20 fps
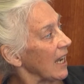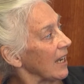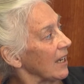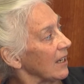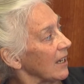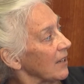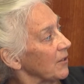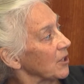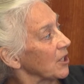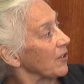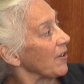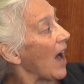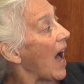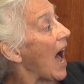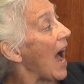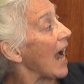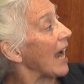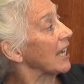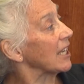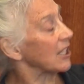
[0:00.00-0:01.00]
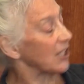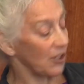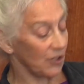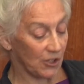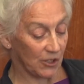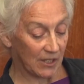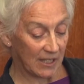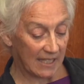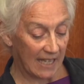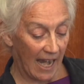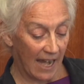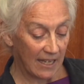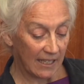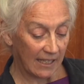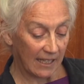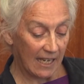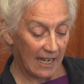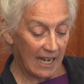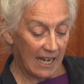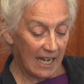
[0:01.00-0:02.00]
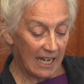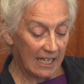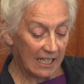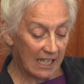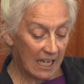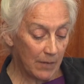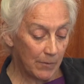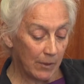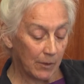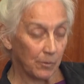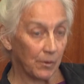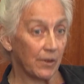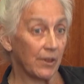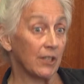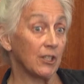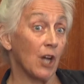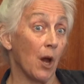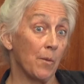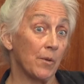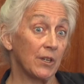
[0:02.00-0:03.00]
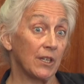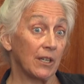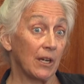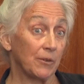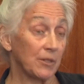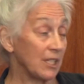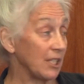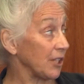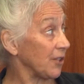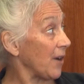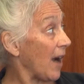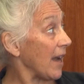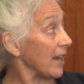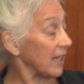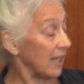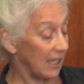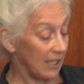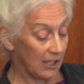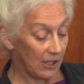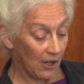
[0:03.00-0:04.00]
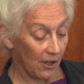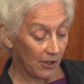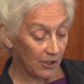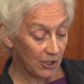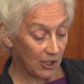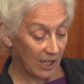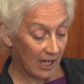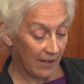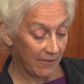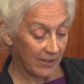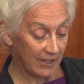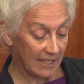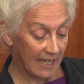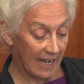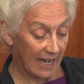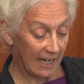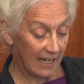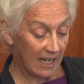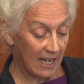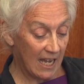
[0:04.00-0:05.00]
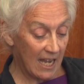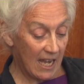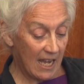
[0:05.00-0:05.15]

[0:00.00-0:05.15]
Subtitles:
in sort of high social standing in keeping with the dominant aristocratic ideology of the day.